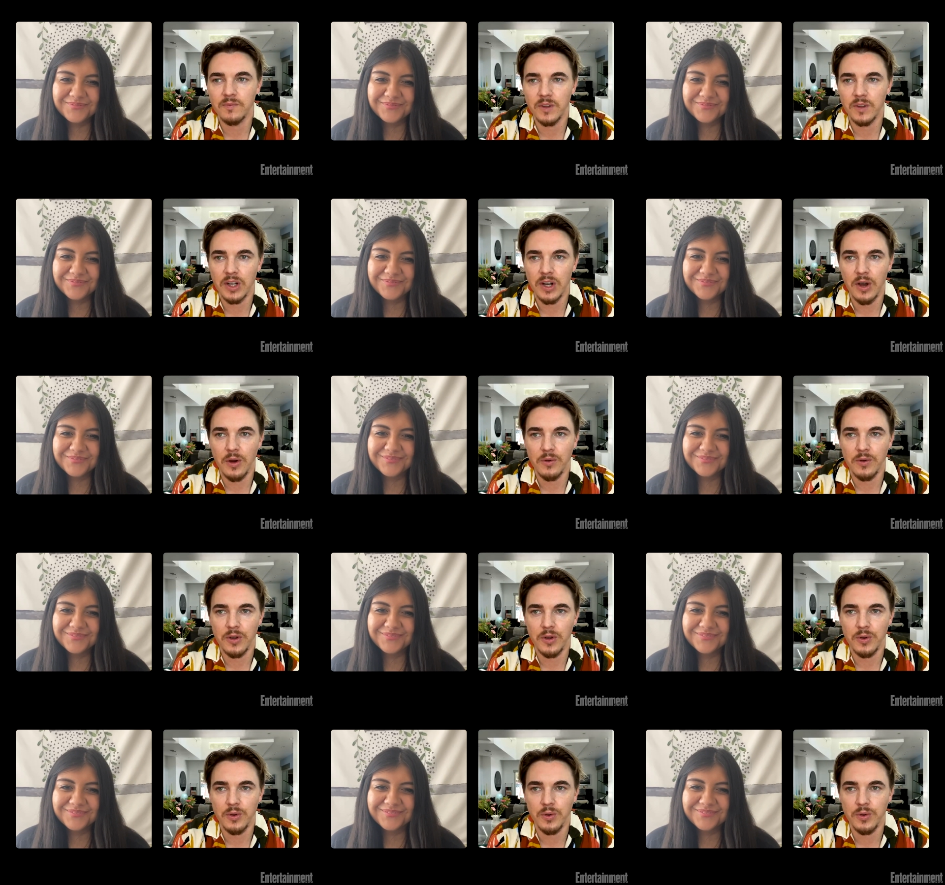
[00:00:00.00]

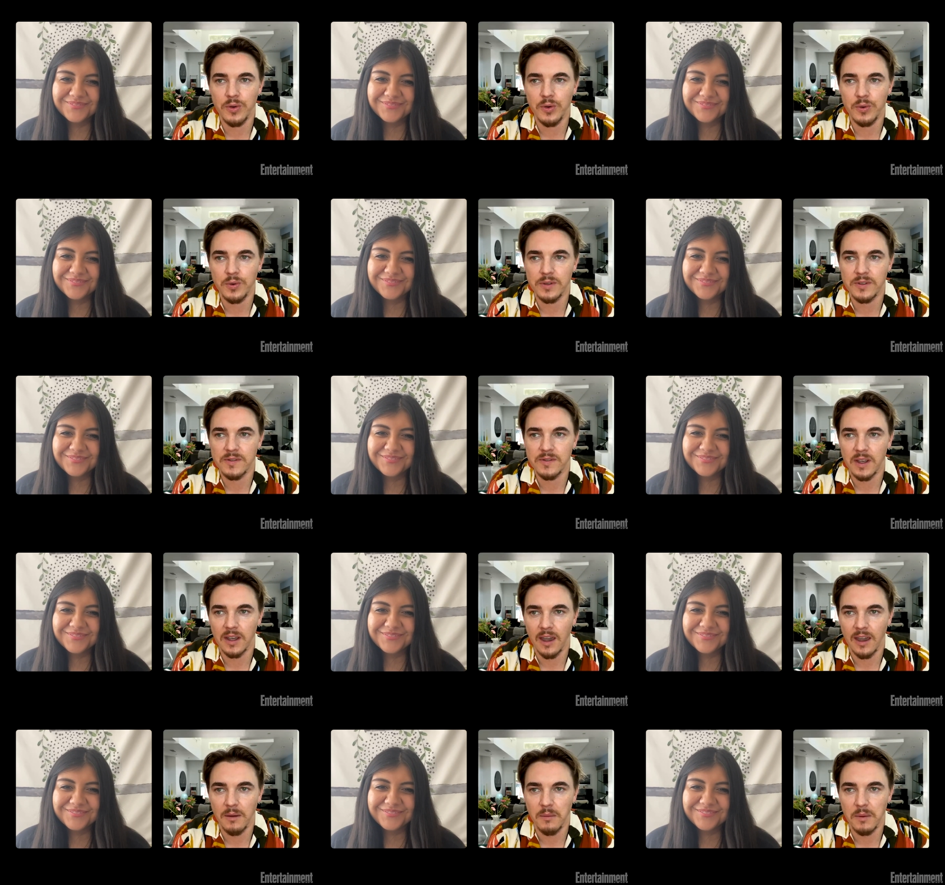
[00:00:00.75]
Speaker 1: who was
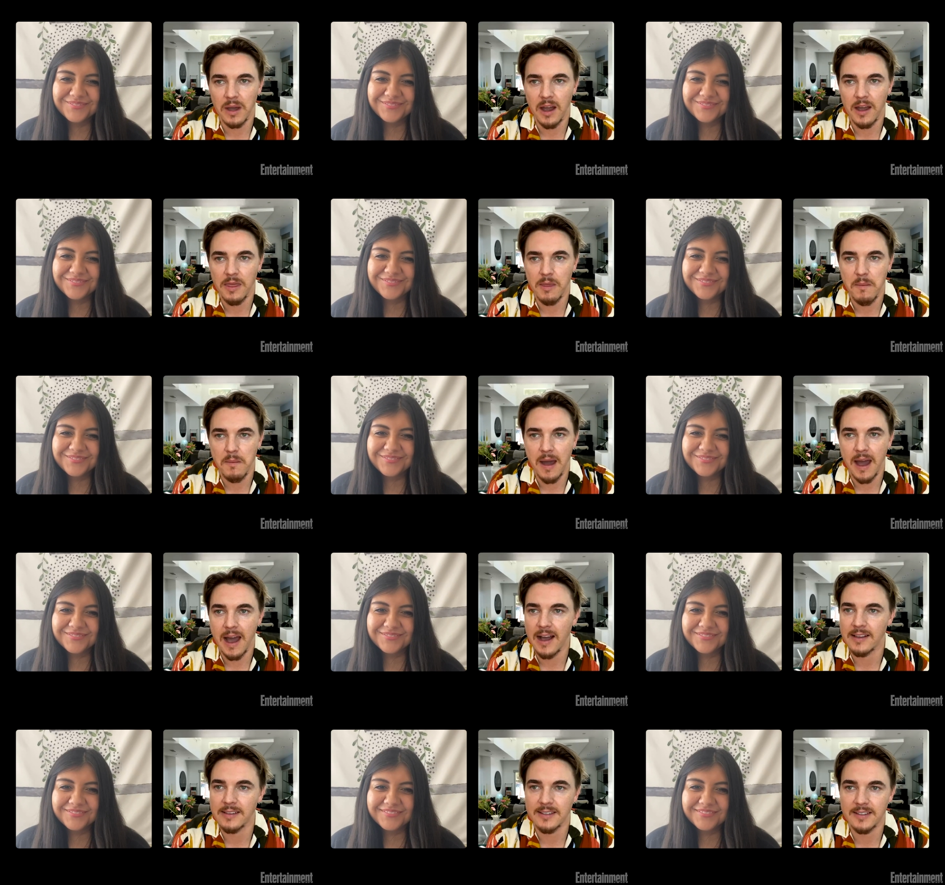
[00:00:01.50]
singing behind the
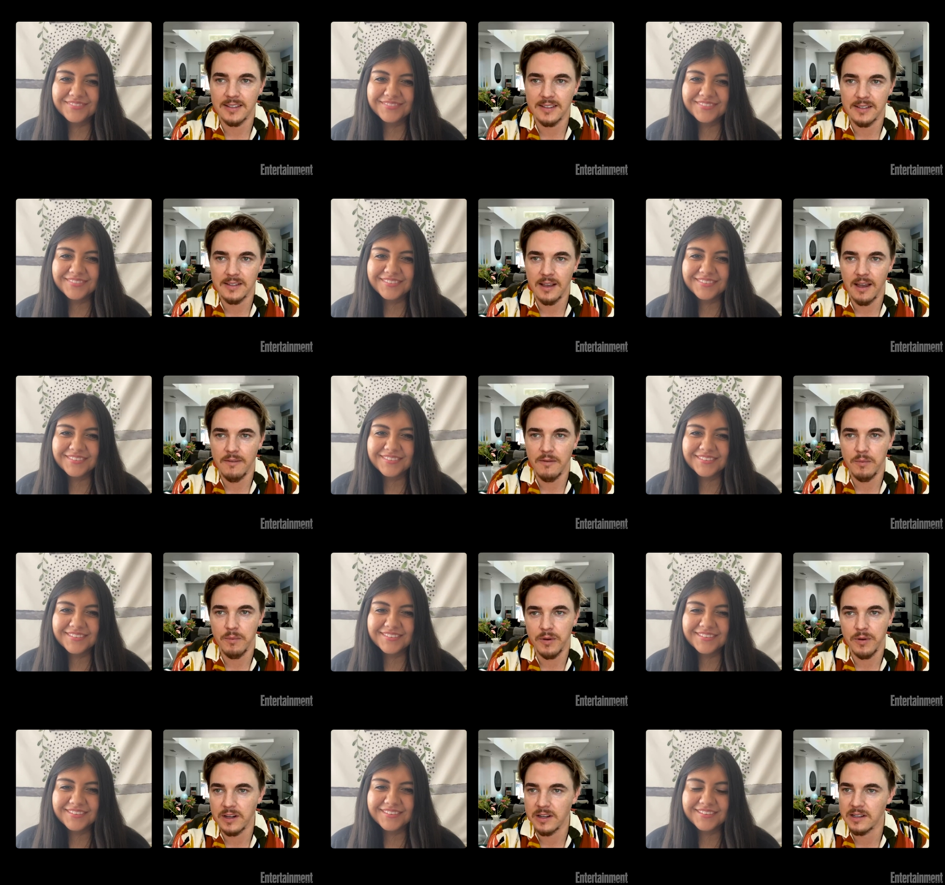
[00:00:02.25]
mask, because I have
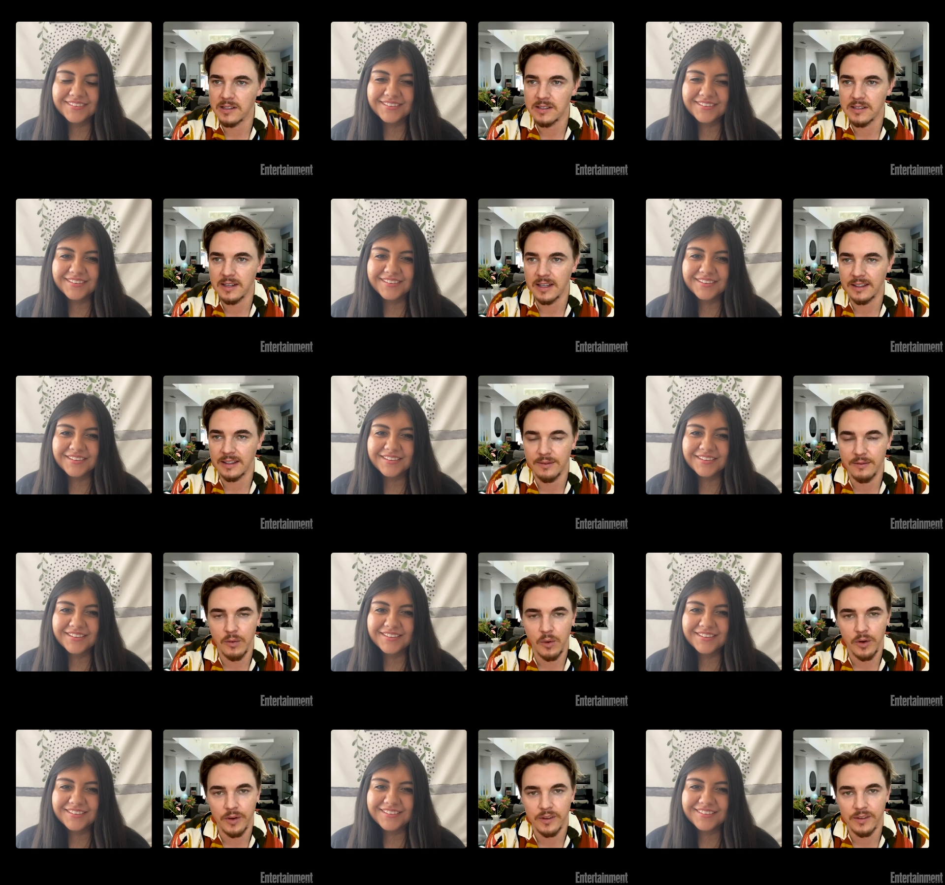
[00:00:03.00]
a pretty
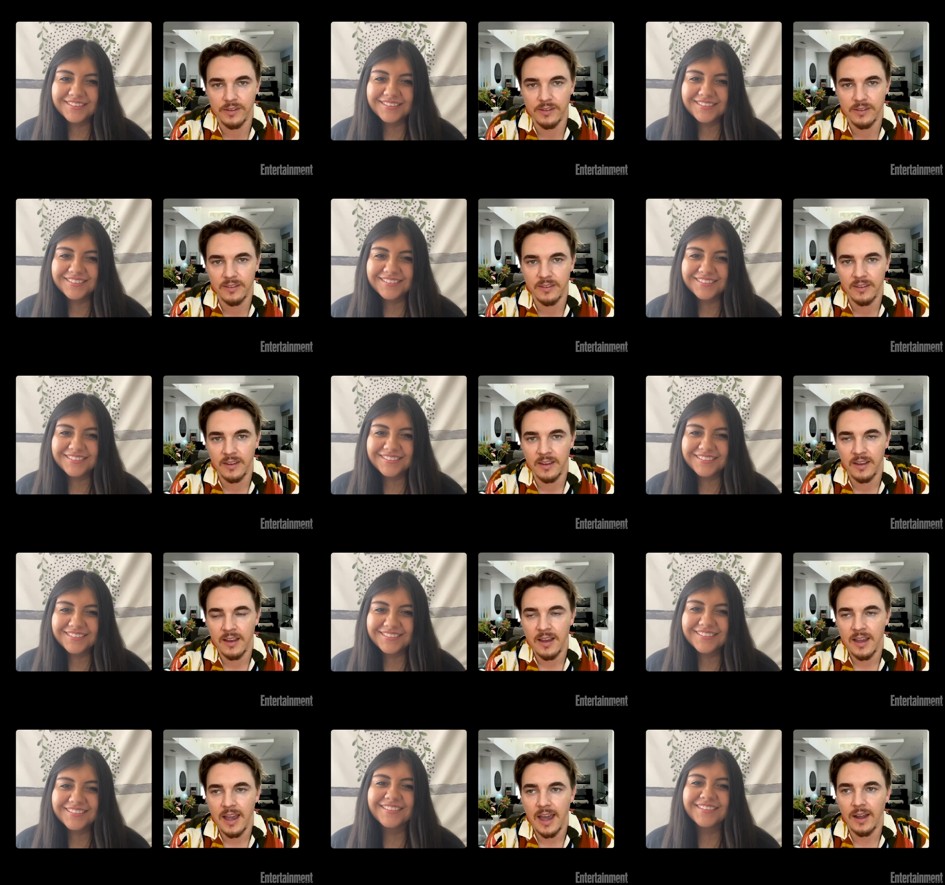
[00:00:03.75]
distinct voice
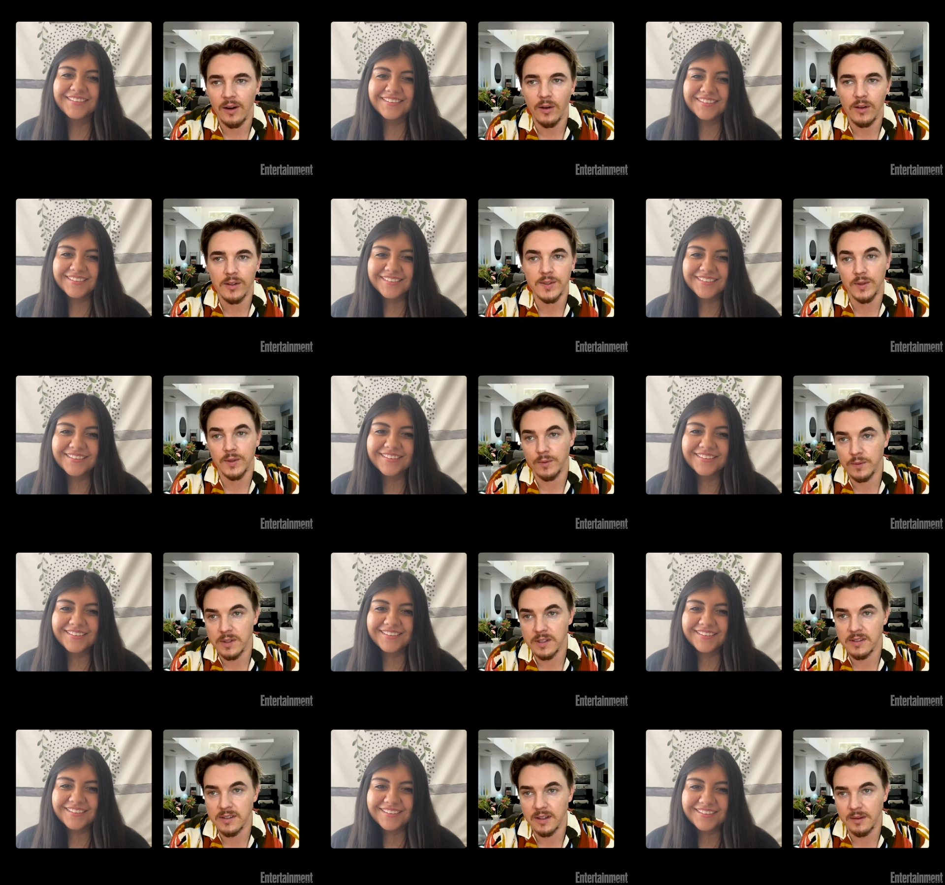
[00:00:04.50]
and
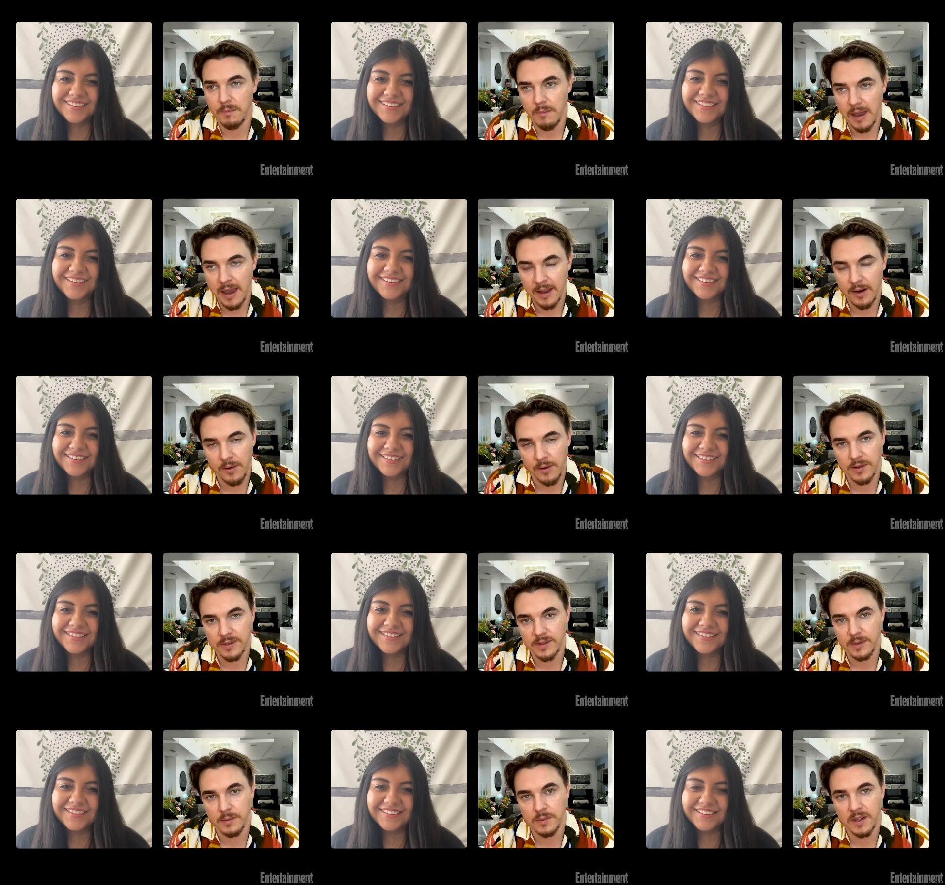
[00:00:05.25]
also distinct
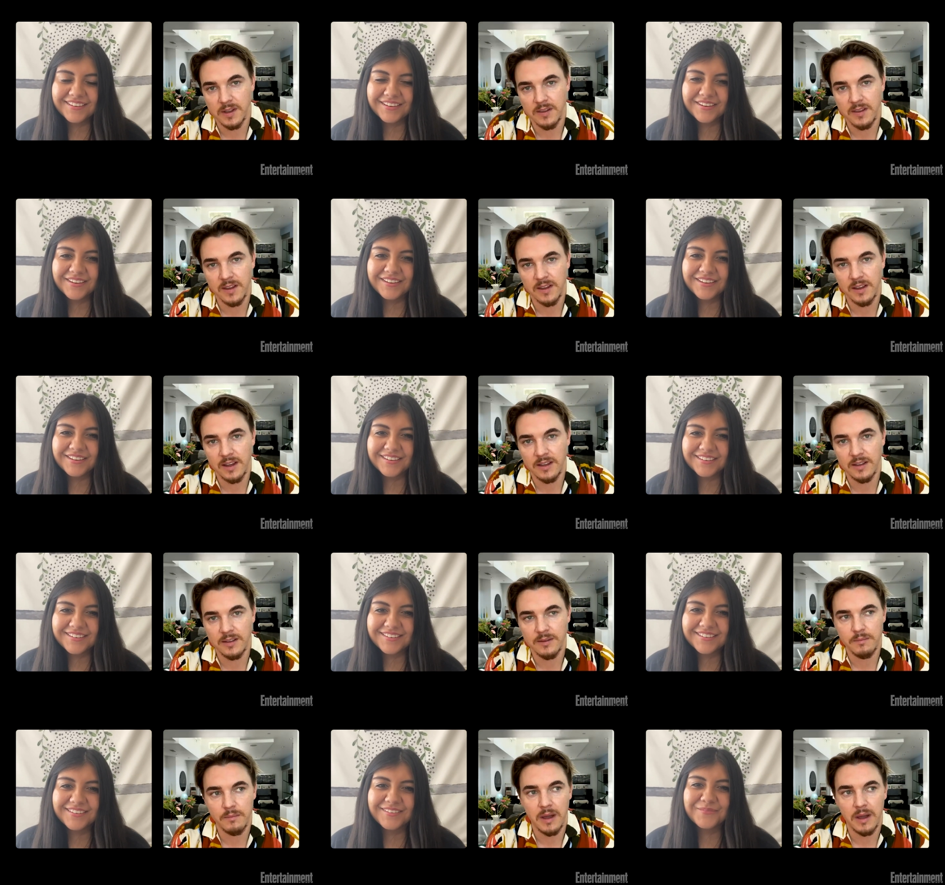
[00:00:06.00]
mannerisms. I think
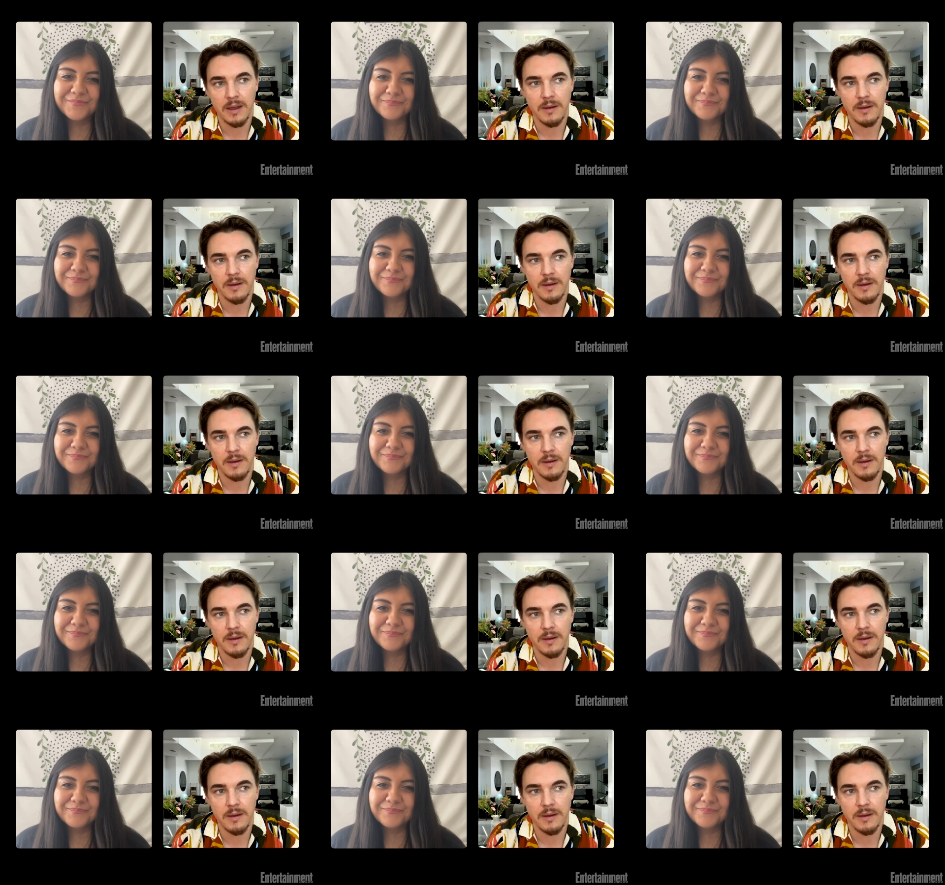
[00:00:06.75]
the